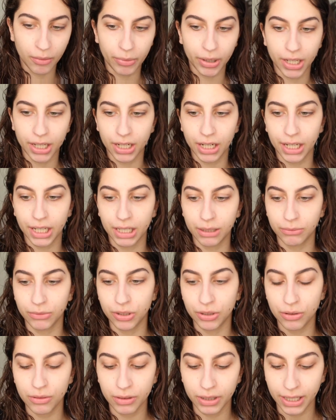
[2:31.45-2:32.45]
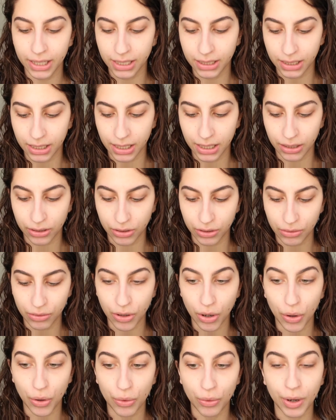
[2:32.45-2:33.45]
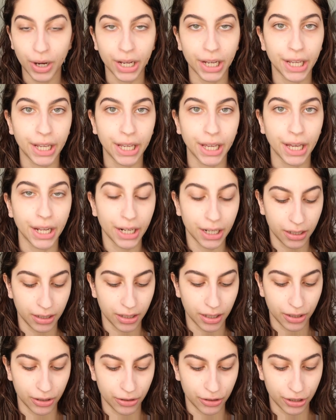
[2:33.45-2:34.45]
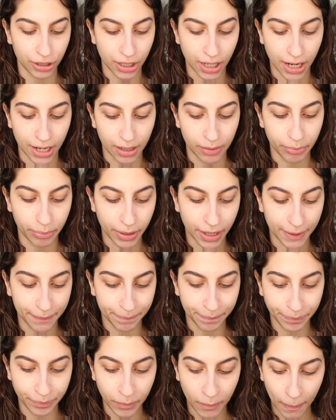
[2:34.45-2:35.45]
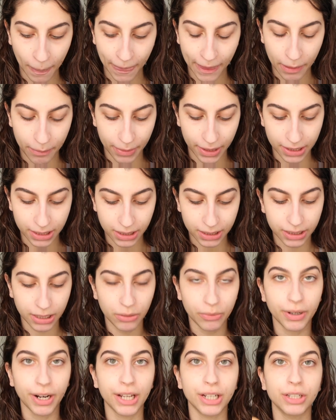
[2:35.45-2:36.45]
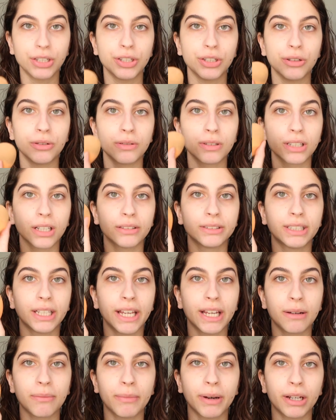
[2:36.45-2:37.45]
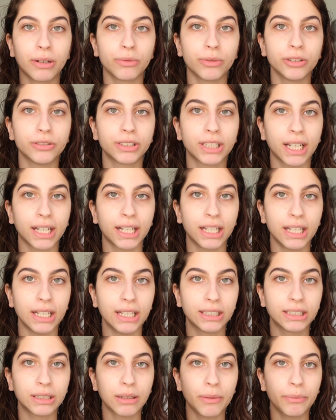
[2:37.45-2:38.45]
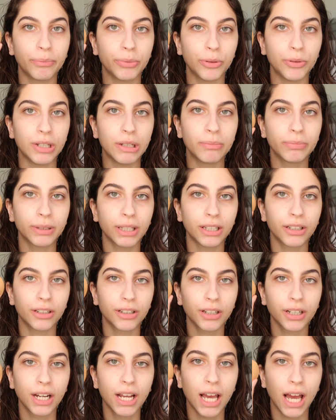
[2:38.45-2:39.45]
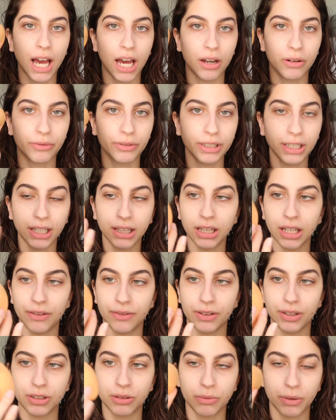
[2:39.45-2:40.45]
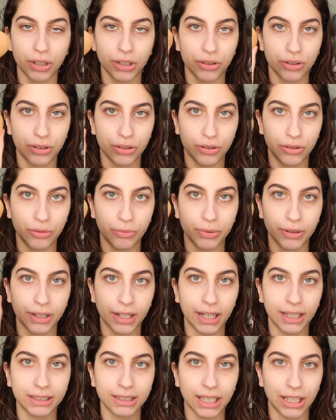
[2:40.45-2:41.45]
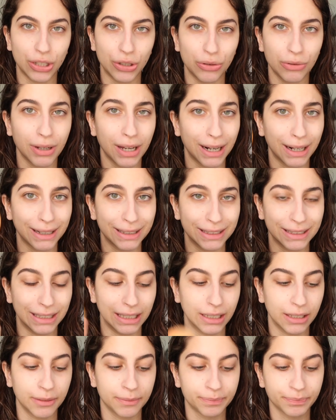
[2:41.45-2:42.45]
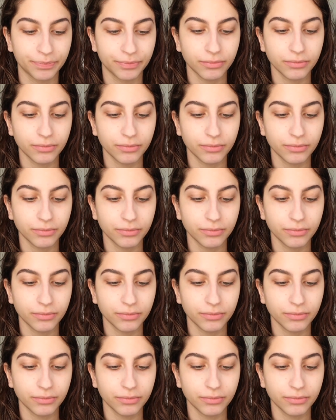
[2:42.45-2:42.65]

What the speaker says: but I am too lazy to go get another shade. But basically what I do is I'll take my Real Techniques beauty blender. I really love this one, it's super nice. I do gotta clean it,